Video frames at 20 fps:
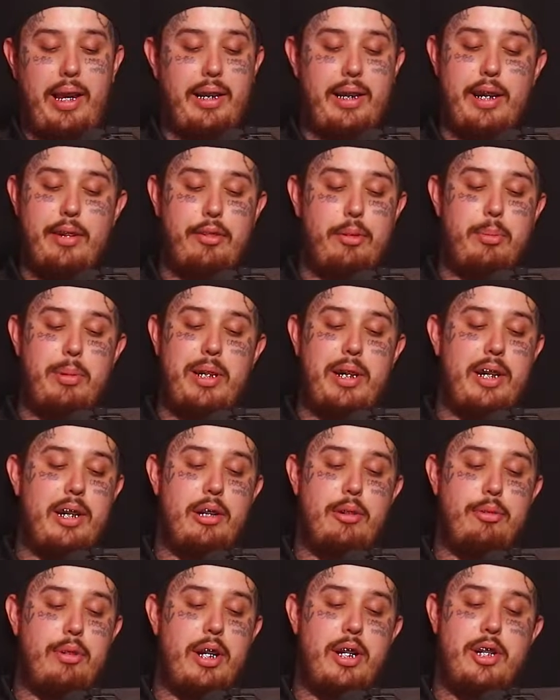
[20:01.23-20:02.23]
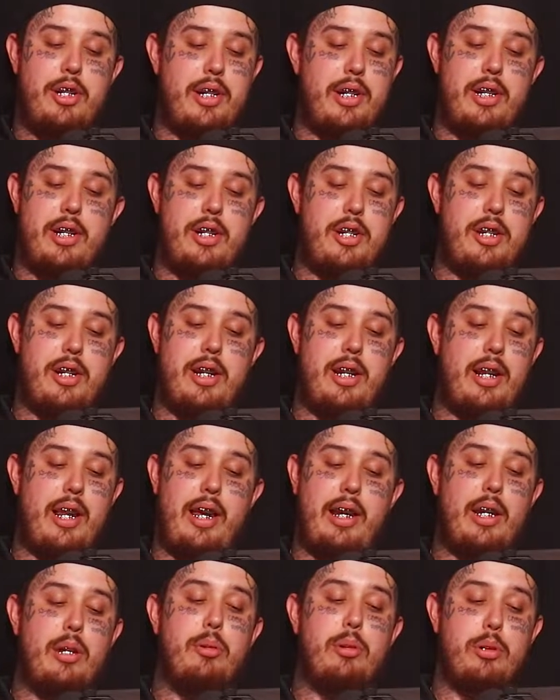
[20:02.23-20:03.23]
like giving me intervention and shit.
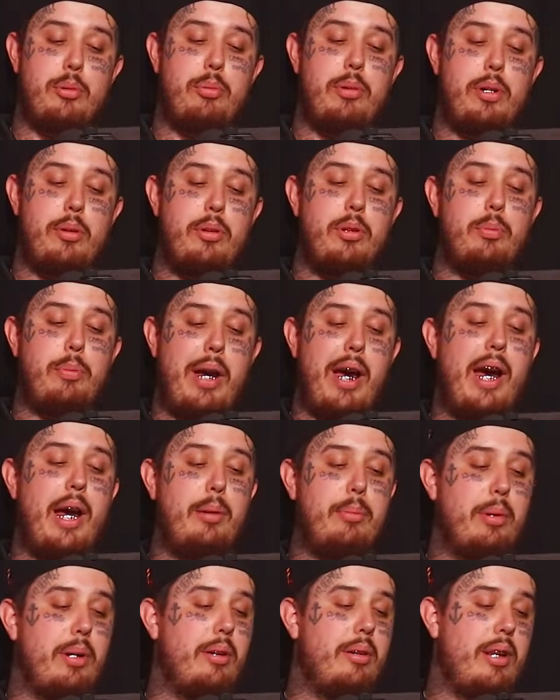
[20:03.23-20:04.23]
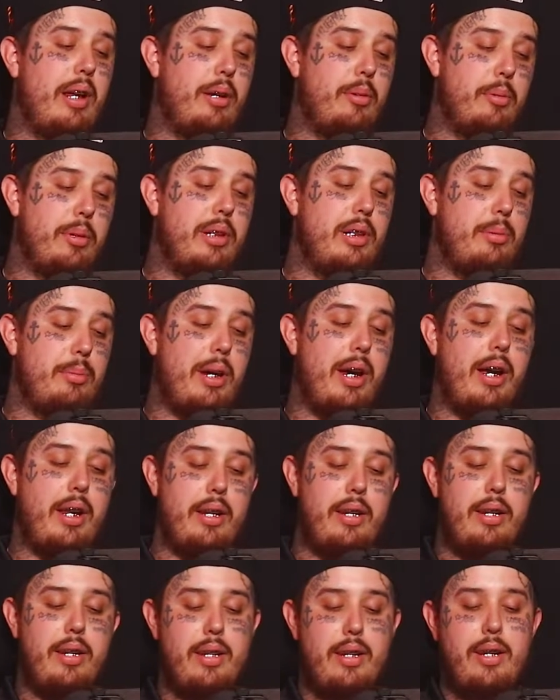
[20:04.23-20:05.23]
Like it was it was bad, bro. Like yeah, it got
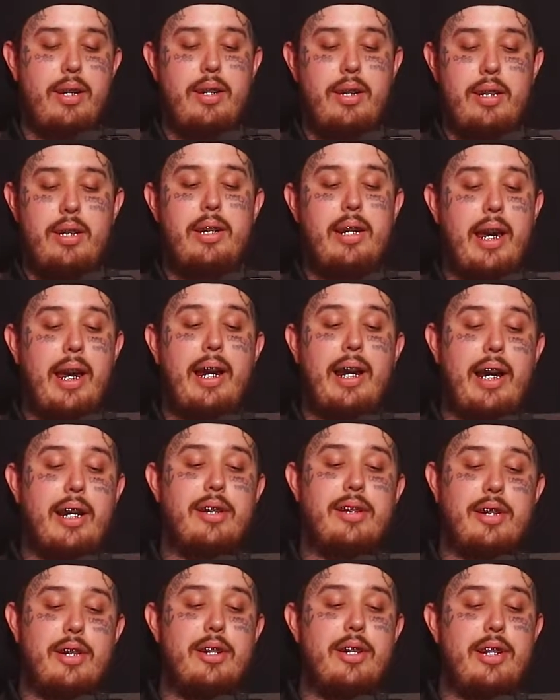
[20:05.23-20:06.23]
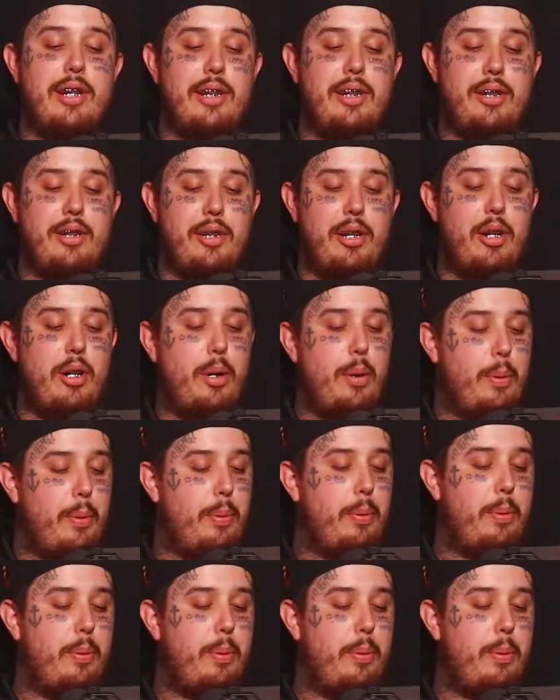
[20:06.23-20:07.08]
serious. Yeah, it got serious. You know, we're,